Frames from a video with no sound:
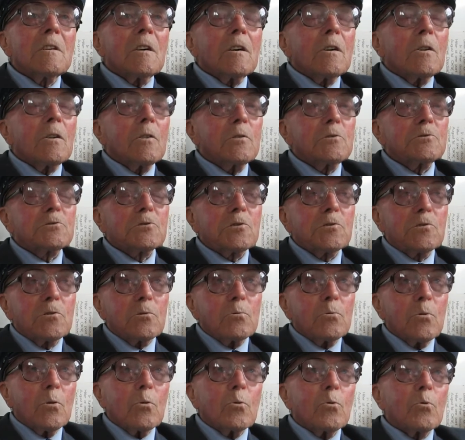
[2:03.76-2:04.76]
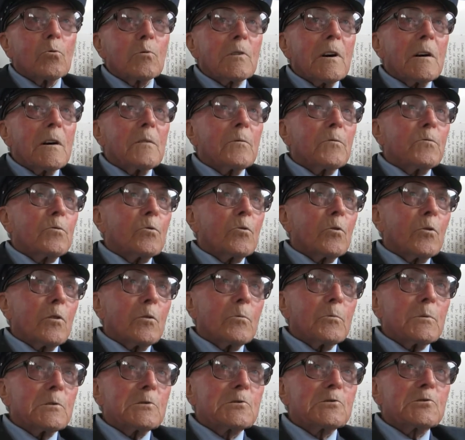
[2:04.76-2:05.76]
I used to do all that before I
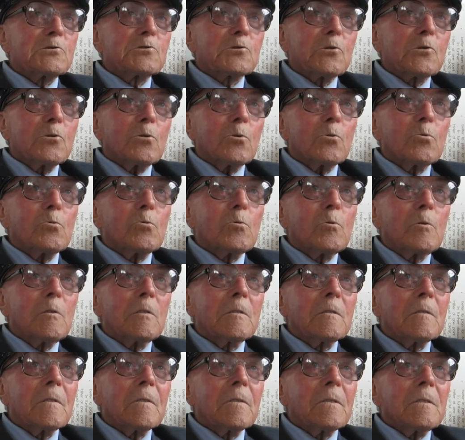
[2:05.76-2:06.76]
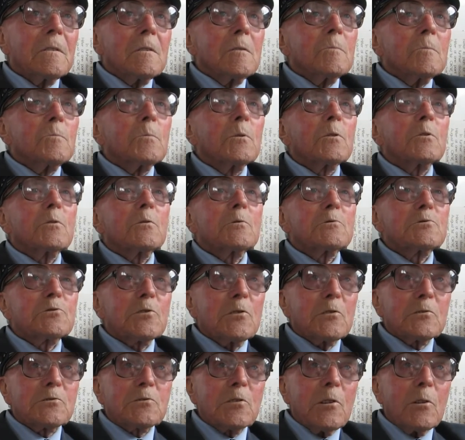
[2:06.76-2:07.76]
went to school, because I
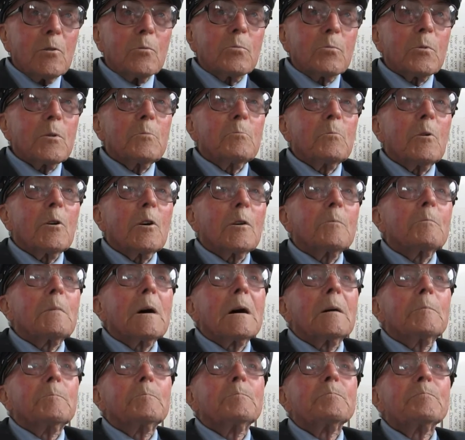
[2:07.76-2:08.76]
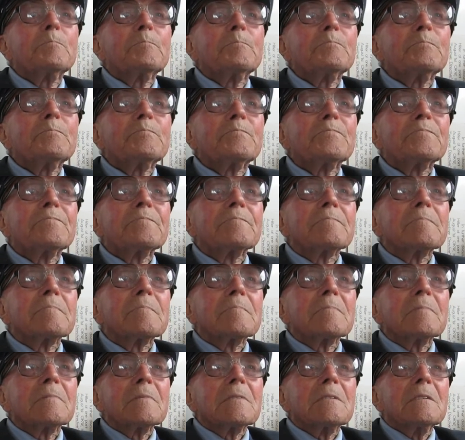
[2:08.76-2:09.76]
was helping my mum.
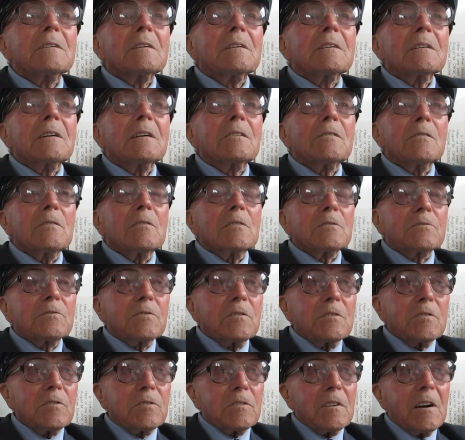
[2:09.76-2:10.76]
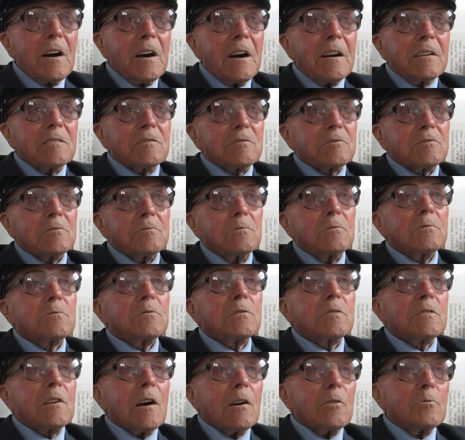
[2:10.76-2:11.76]
And I did that.
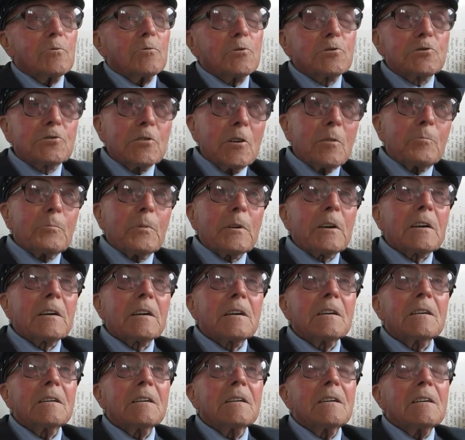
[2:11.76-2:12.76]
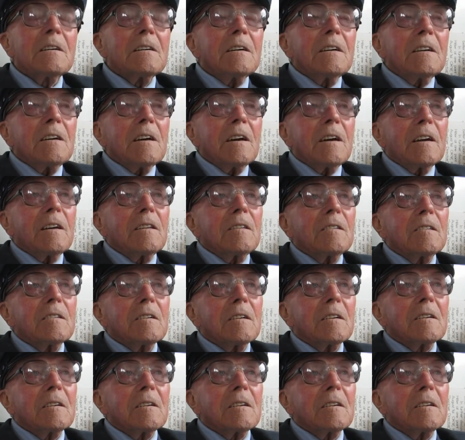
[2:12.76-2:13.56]
I'd go shopping in